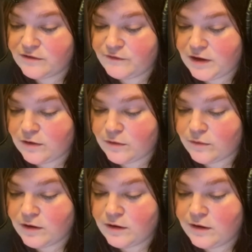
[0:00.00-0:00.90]

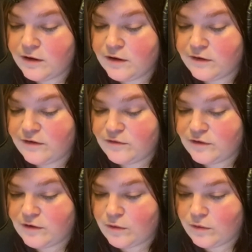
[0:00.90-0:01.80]
few, you
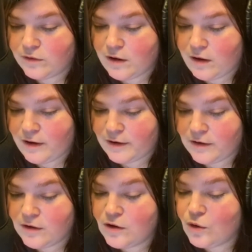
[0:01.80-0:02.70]
should hold
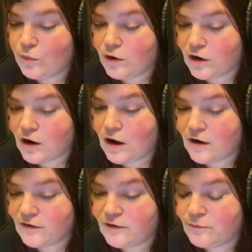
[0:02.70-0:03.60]
on. Work
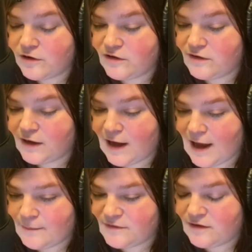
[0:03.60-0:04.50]
hard to bridge the
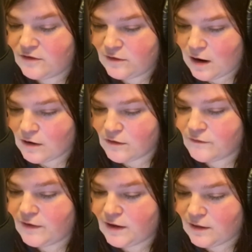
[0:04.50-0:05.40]
gaps in
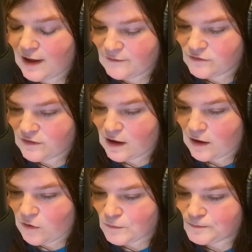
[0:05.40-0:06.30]
geography and
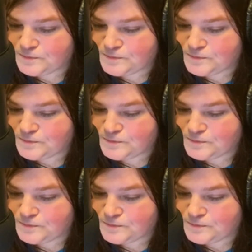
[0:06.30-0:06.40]
lifestyle.